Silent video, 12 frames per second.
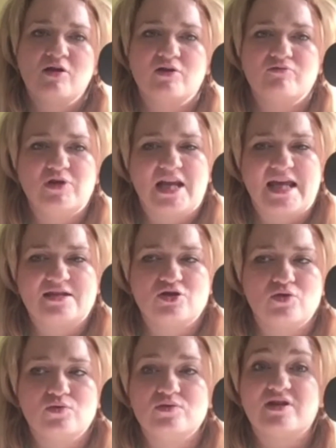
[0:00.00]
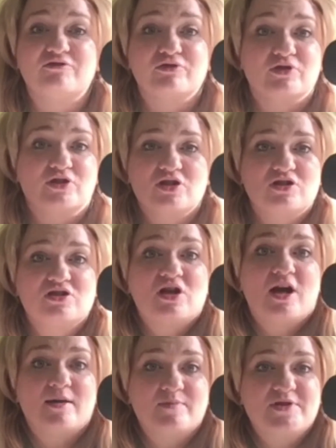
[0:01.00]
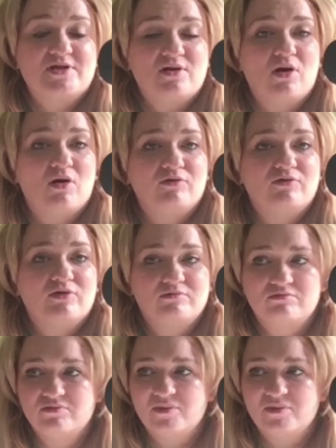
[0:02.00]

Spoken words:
that relate to different types of